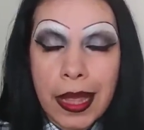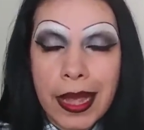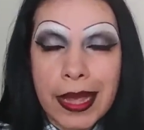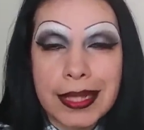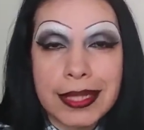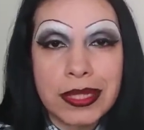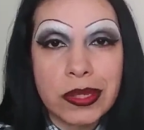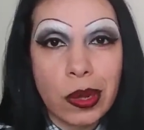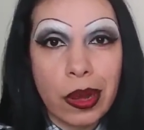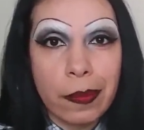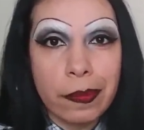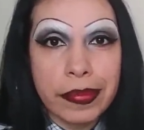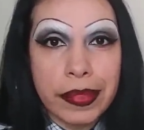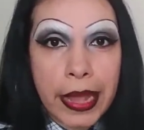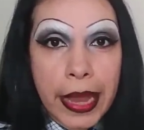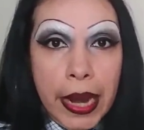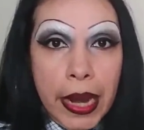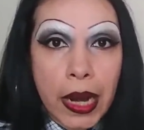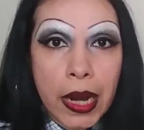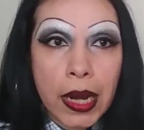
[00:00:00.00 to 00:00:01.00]
And so I'm
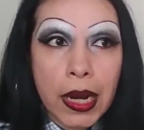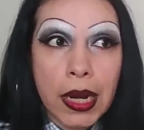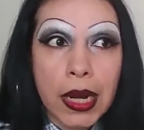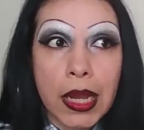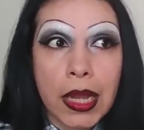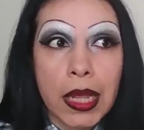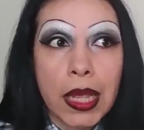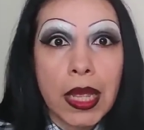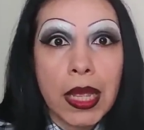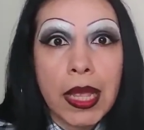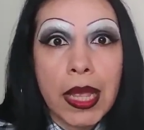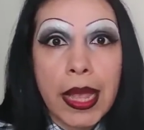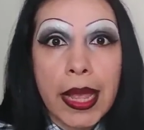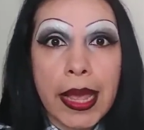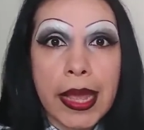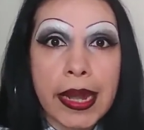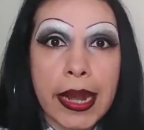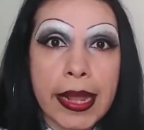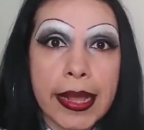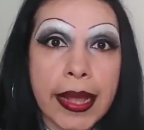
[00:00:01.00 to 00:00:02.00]
there,
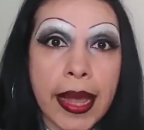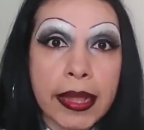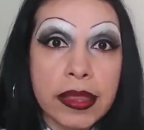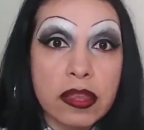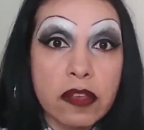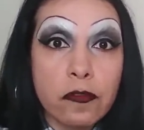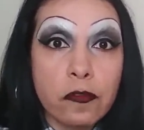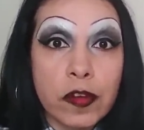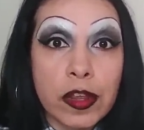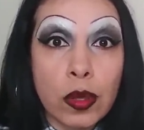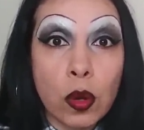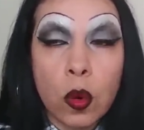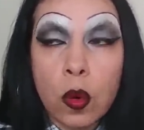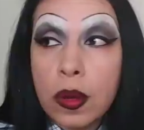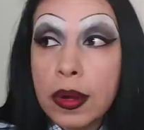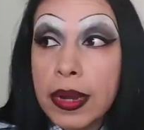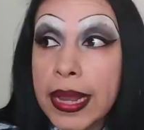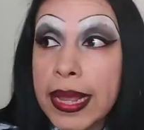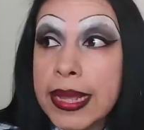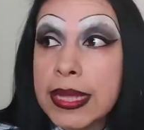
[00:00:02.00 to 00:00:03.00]
and I got the
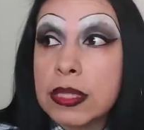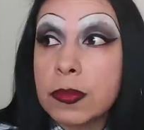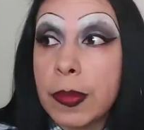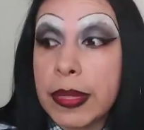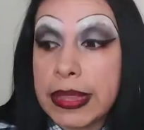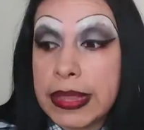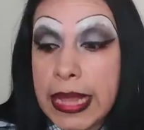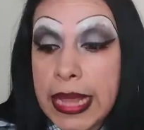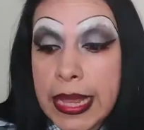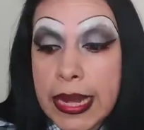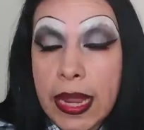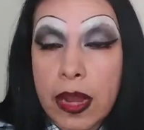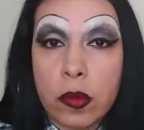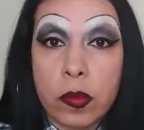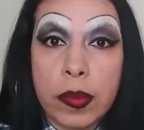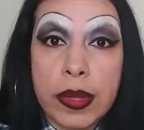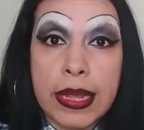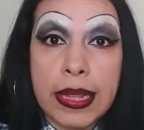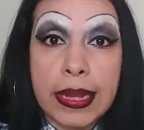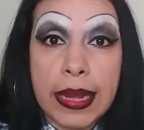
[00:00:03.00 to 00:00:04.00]
frijoles, but then I
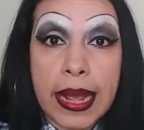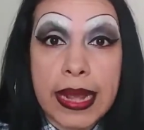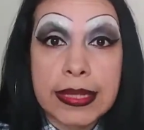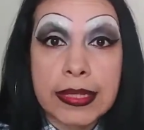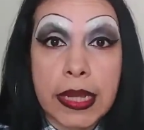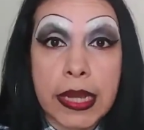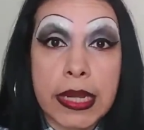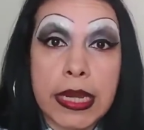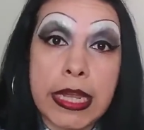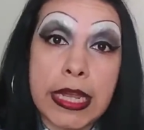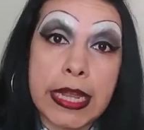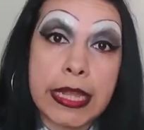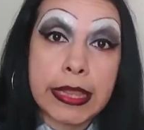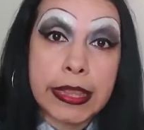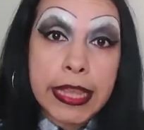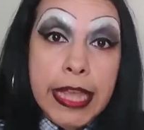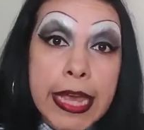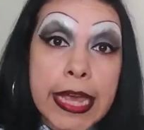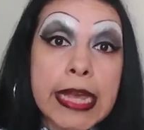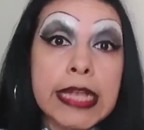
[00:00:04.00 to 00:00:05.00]
realized I needed
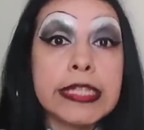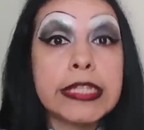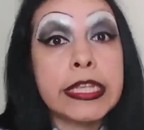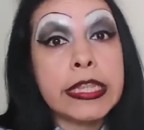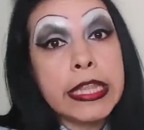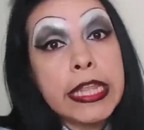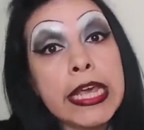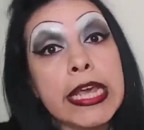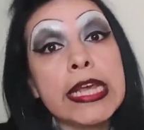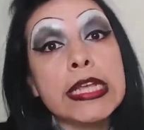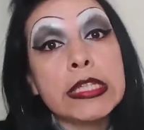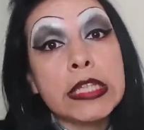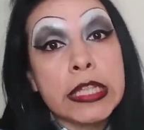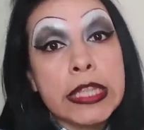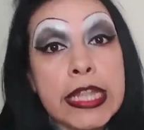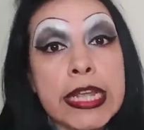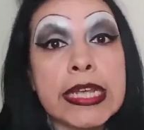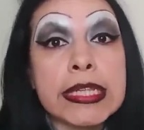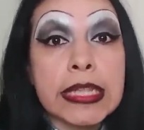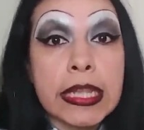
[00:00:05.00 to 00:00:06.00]
this and this
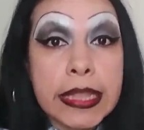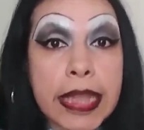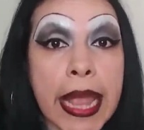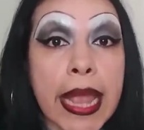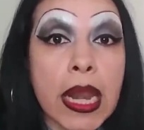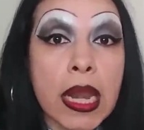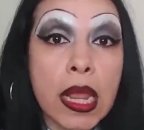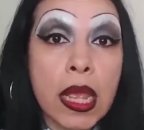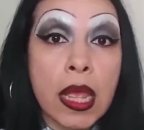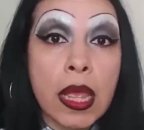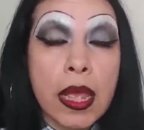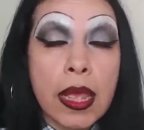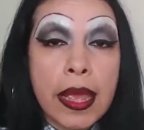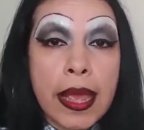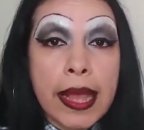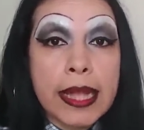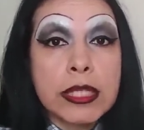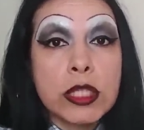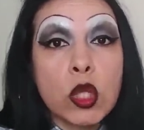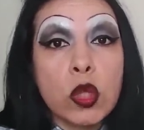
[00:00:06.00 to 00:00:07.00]
and this and that.
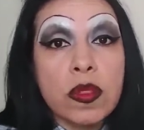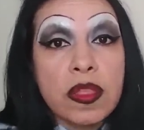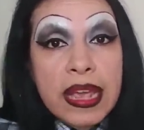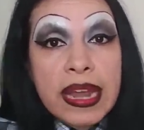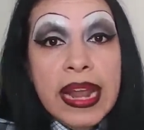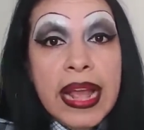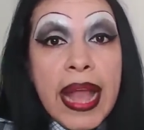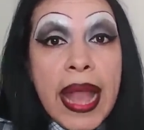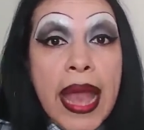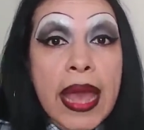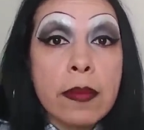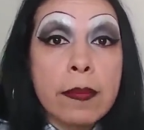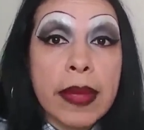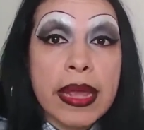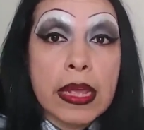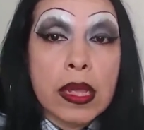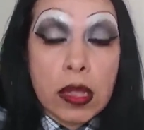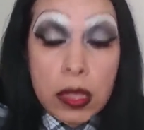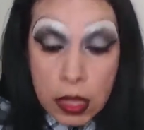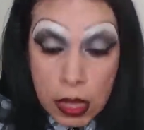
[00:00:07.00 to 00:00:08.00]
And so then I had
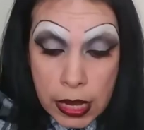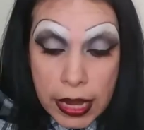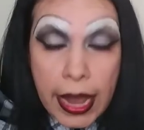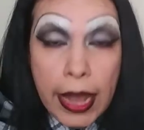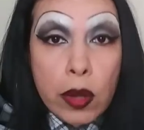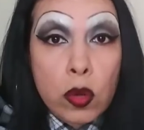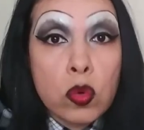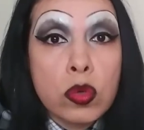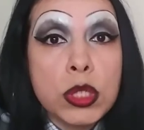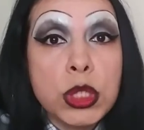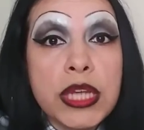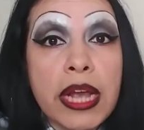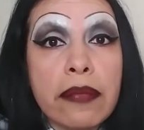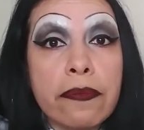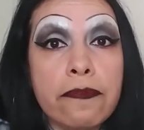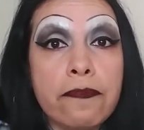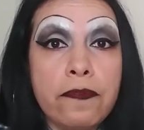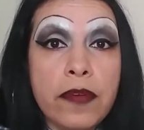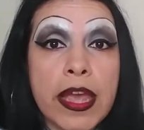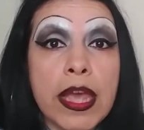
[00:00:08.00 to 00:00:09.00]
my
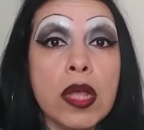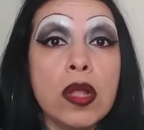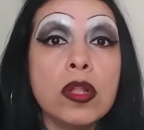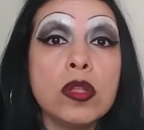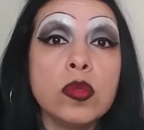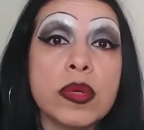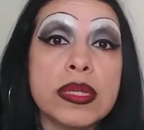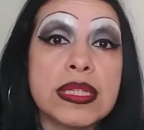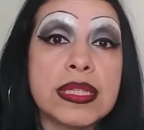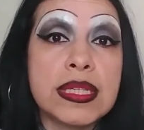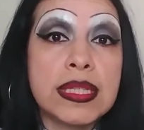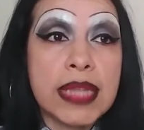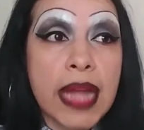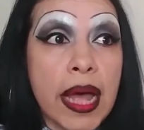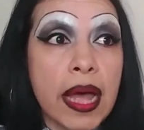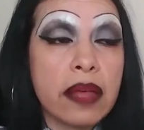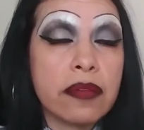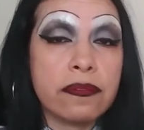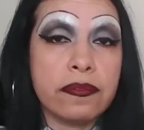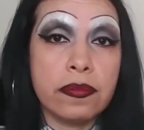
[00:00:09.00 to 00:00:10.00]
carrucha filled with
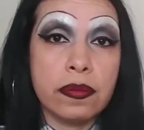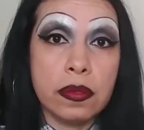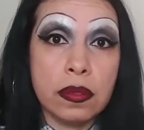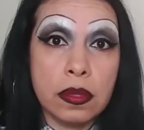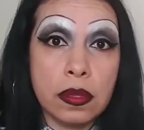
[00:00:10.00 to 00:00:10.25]
stuff.